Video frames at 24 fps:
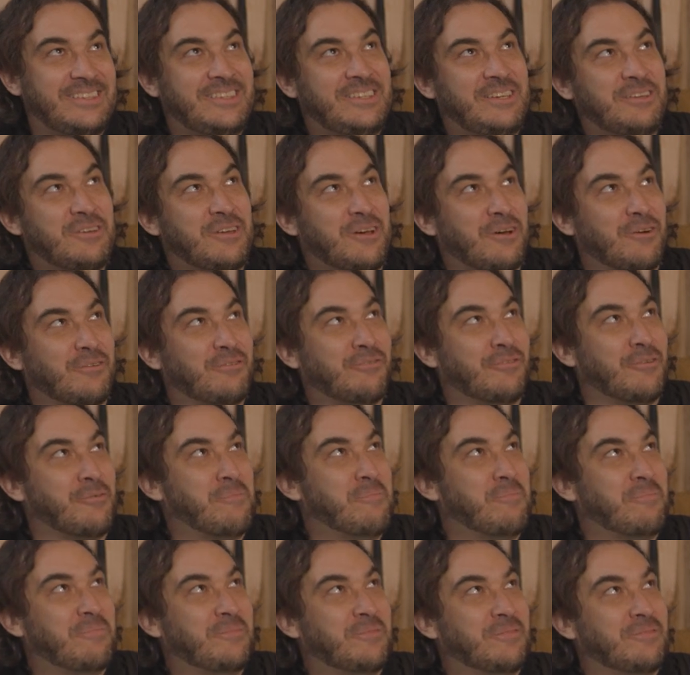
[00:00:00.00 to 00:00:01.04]
you know,
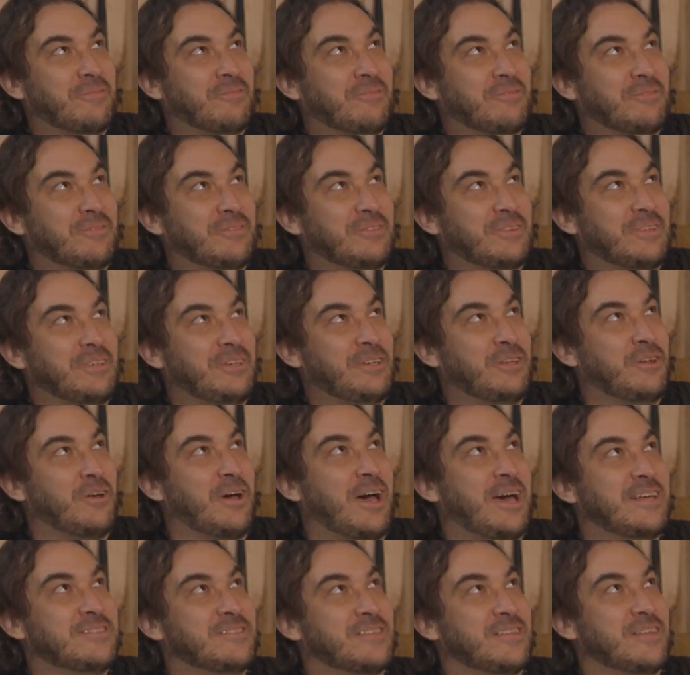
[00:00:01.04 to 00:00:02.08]

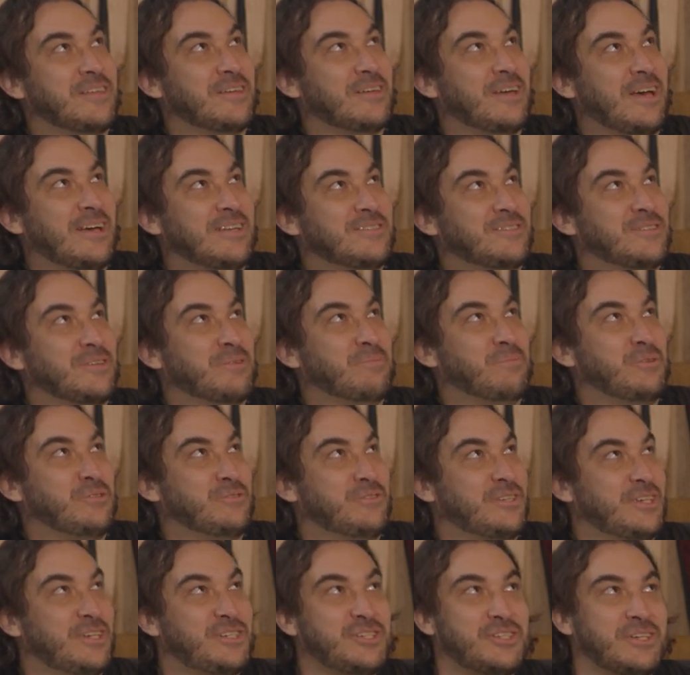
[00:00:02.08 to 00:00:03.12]
as a
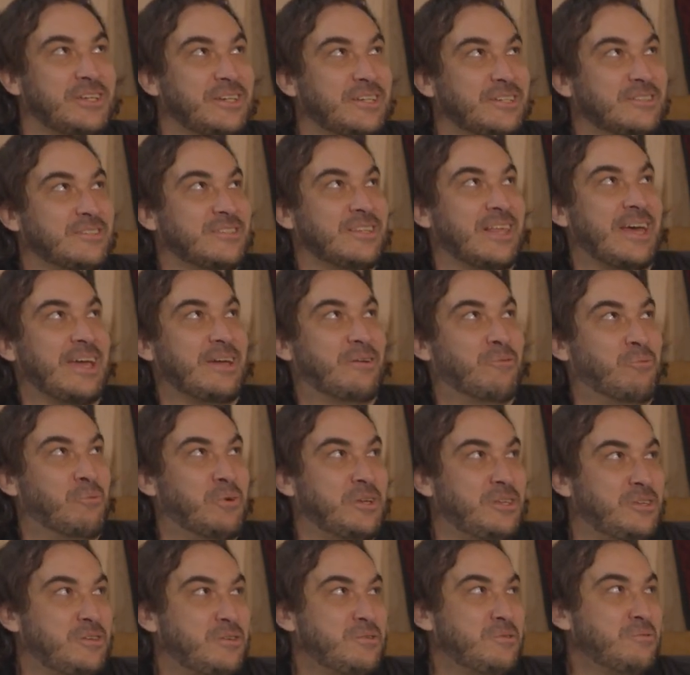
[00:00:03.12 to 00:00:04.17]
musician, it's like
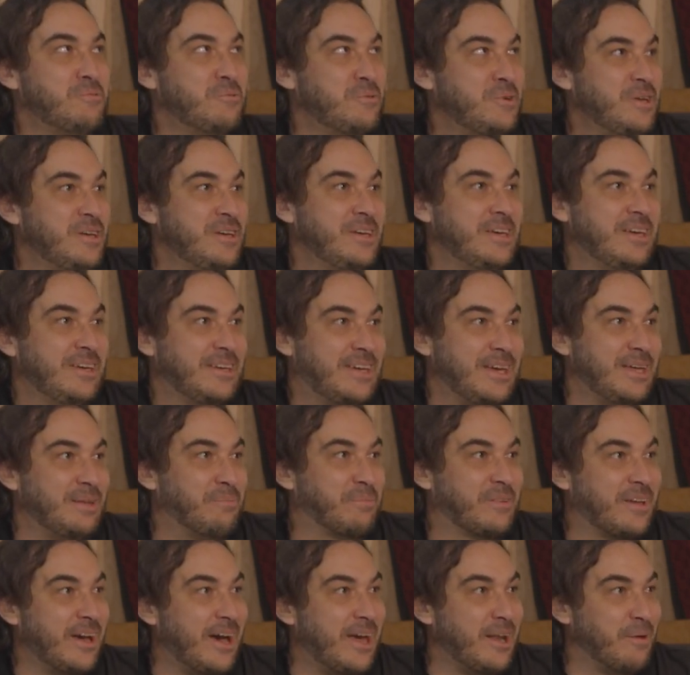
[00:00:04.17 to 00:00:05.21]
when you
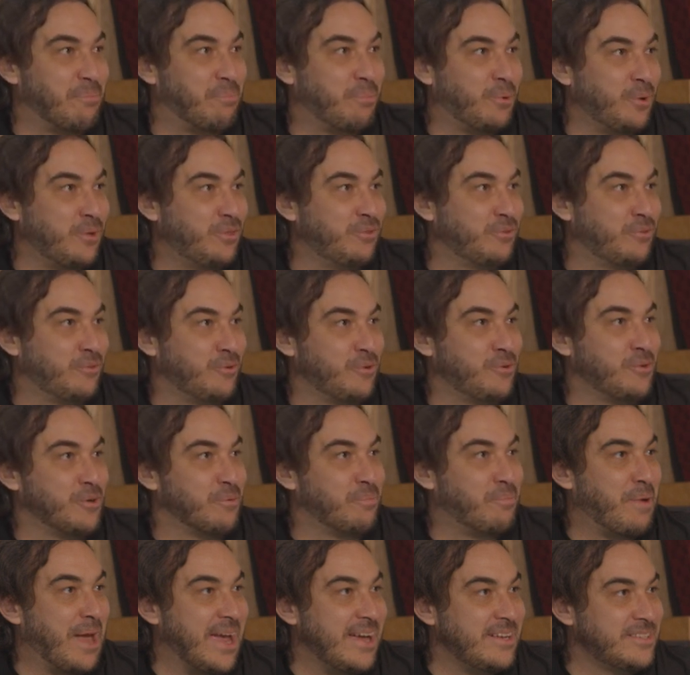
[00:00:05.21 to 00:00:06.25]
get kind of put through your
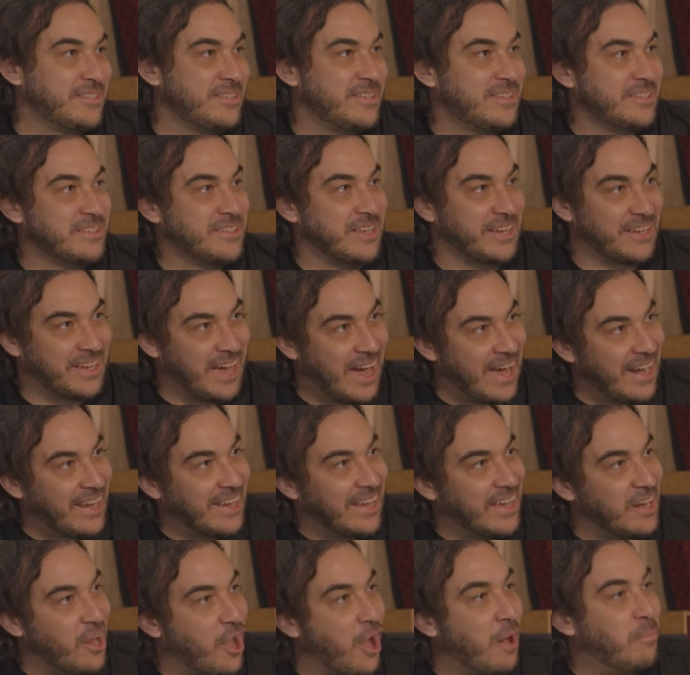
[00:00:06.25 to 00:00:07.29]
paces and kind of
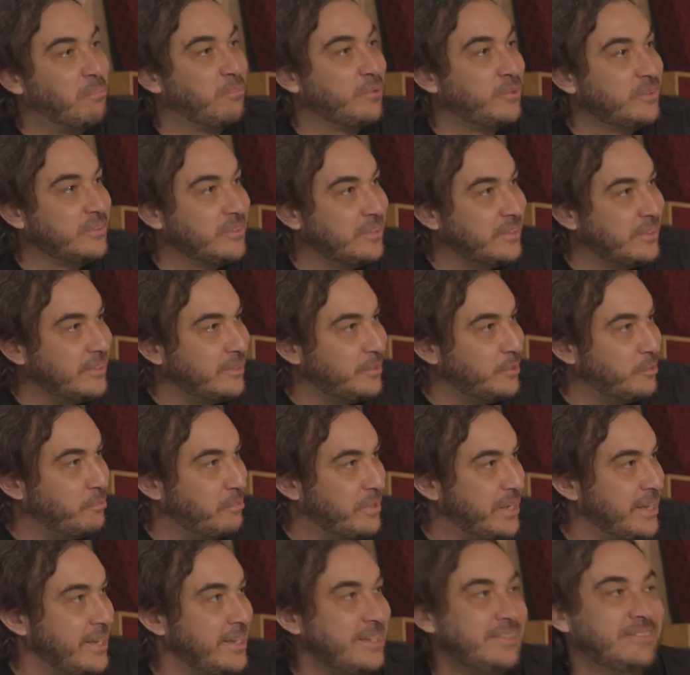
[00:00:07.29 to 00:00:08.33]
get humbled a little
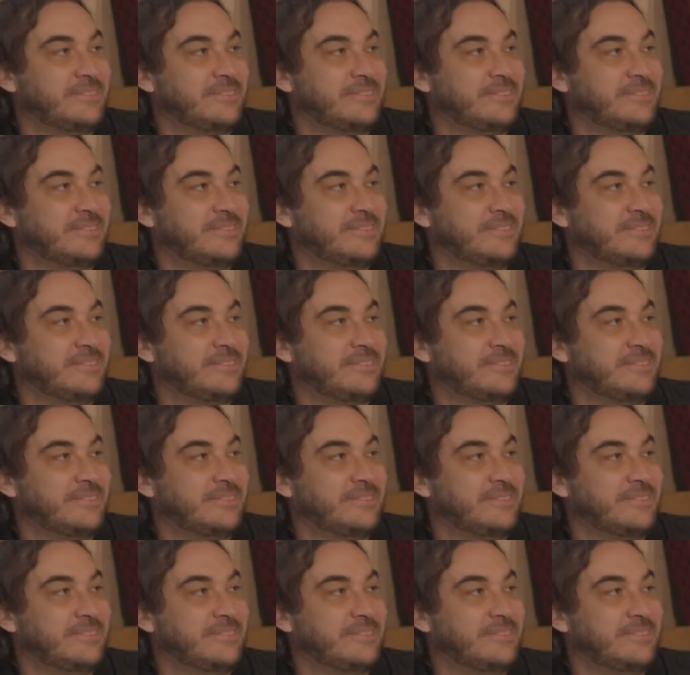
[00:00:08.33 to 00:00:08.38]
bit.